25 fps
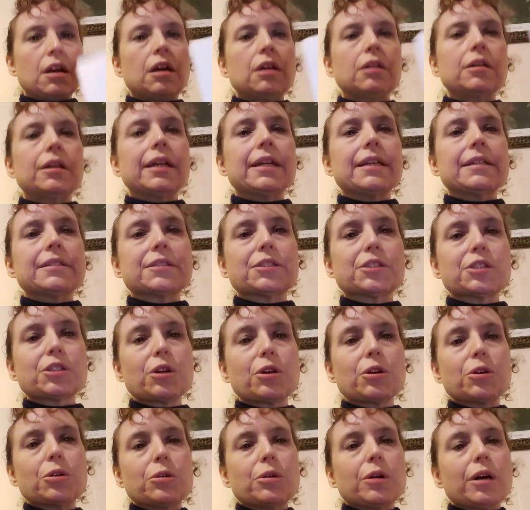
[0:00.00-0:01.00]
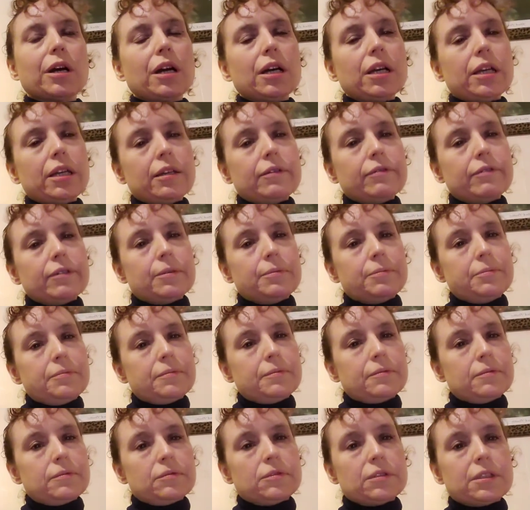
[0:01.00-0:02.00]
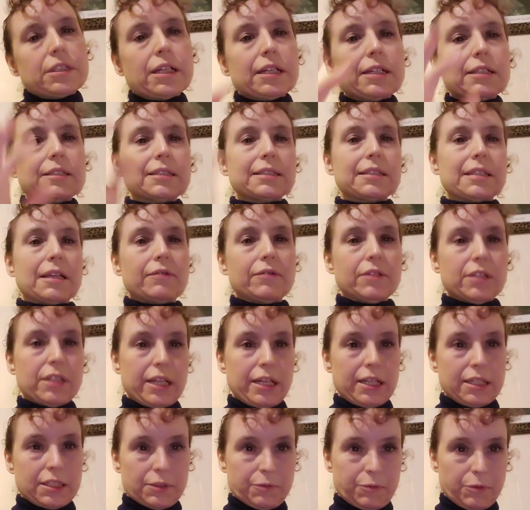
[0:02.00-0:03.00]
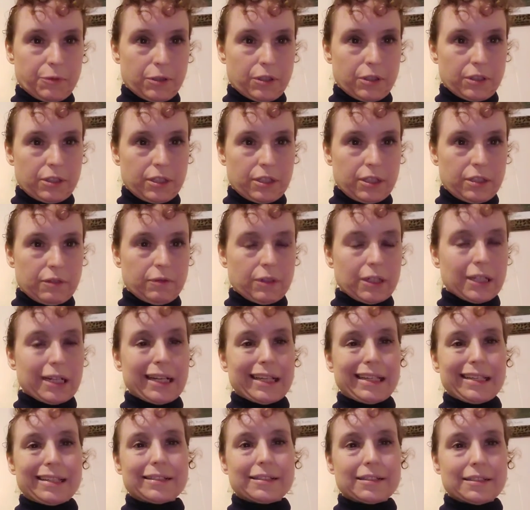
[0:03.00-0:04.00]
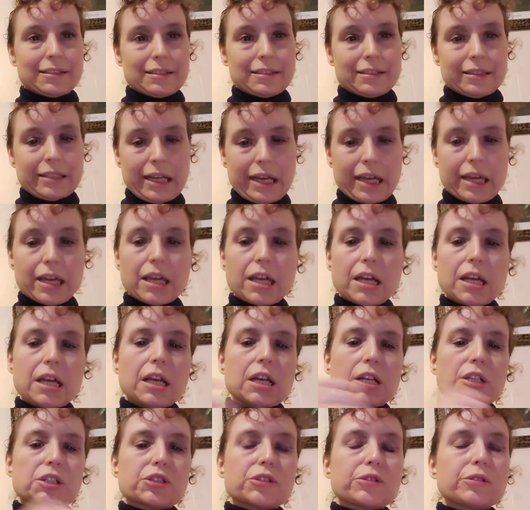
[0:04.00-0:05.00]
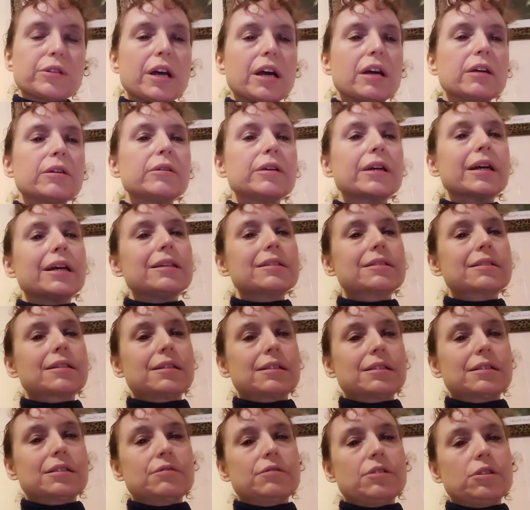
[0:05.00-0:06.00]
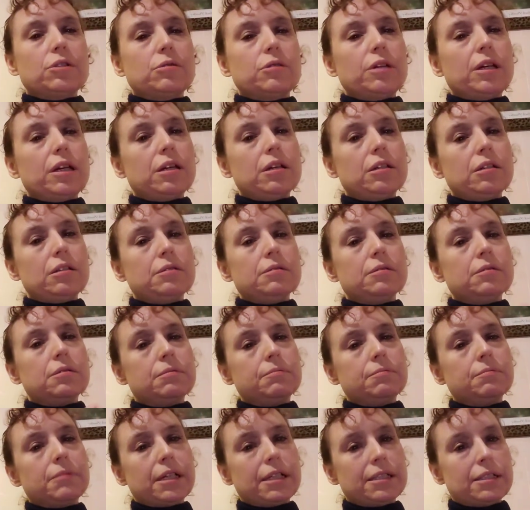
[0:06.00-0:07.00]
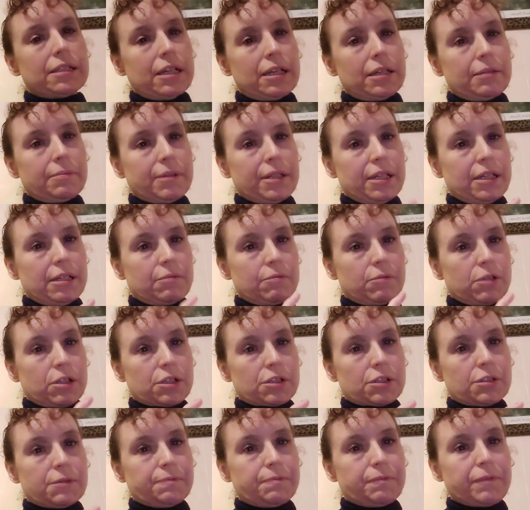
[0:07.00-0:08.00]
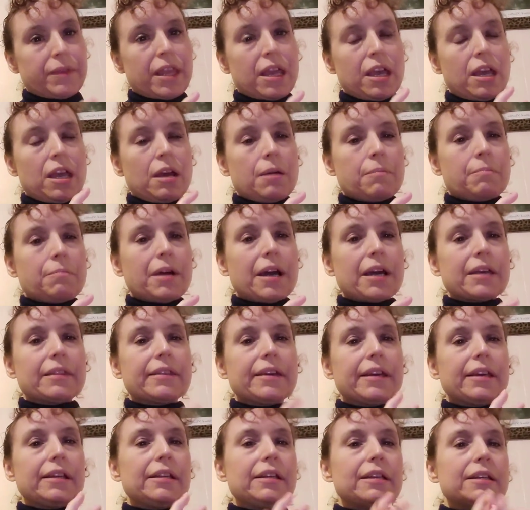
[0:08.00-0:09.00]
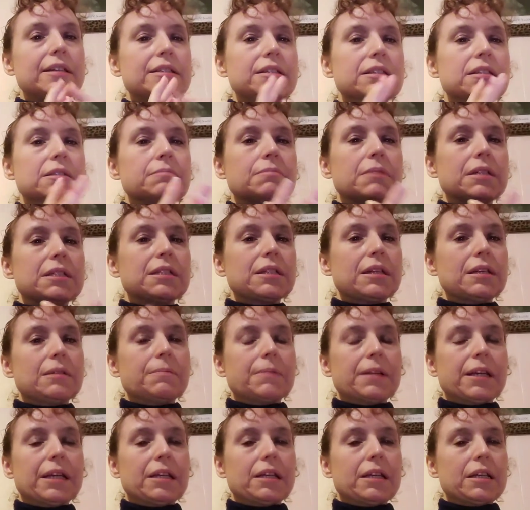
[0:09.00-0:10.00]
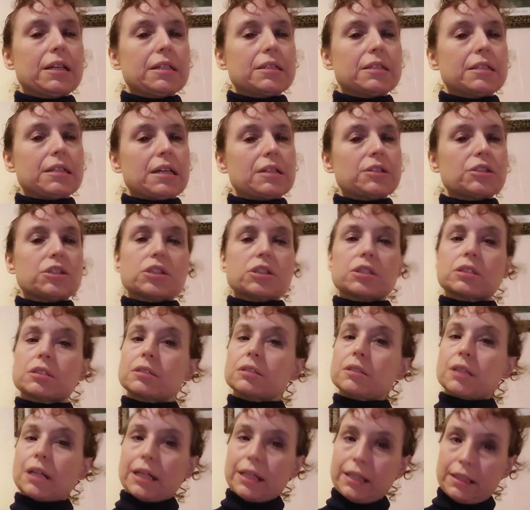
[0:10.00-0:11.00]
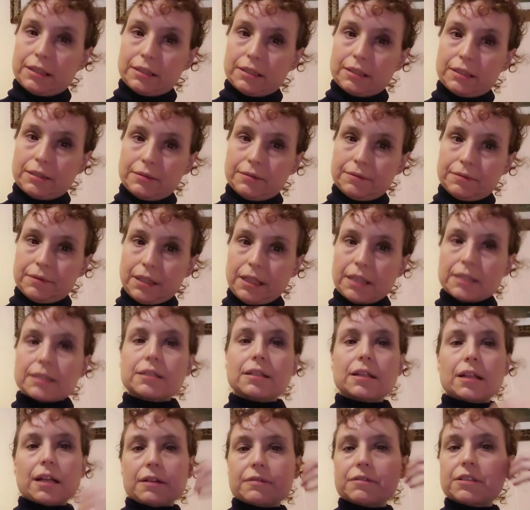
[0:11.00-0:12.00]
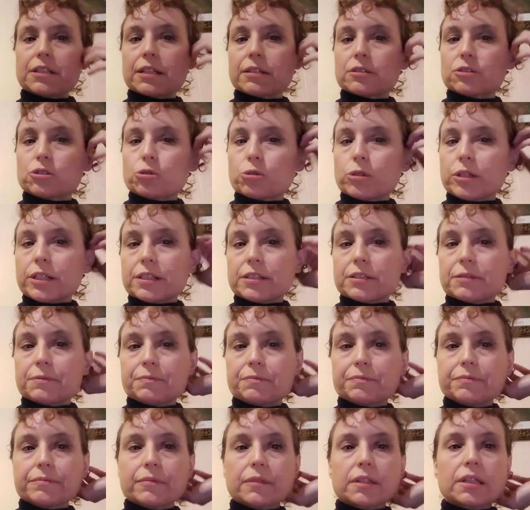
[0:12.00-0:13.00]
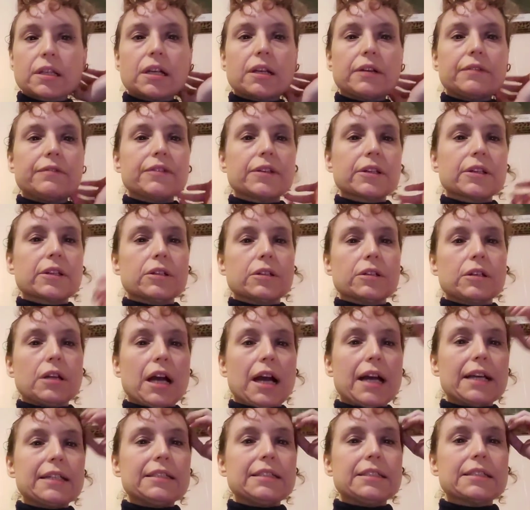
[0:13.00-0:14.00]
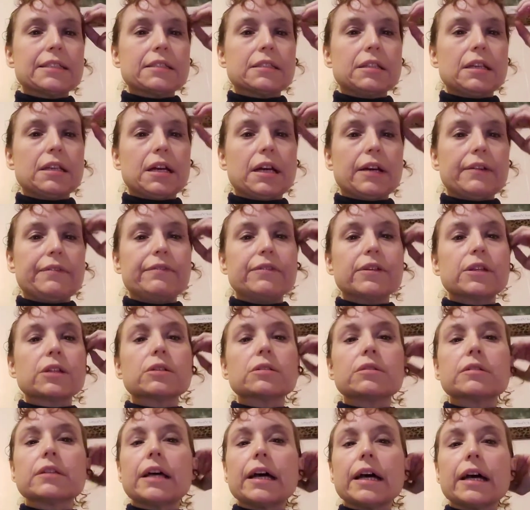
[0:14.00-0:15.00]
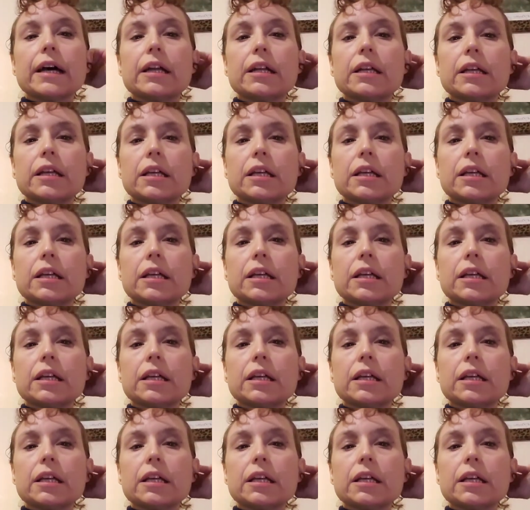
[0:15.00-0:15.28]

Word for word: all right so I've done seven days worth of what I eat in a day so now you guys kind of know how my diet plan works my thing is my diet plan is not just a diet it's a lifestyle choice I figure I just I feel that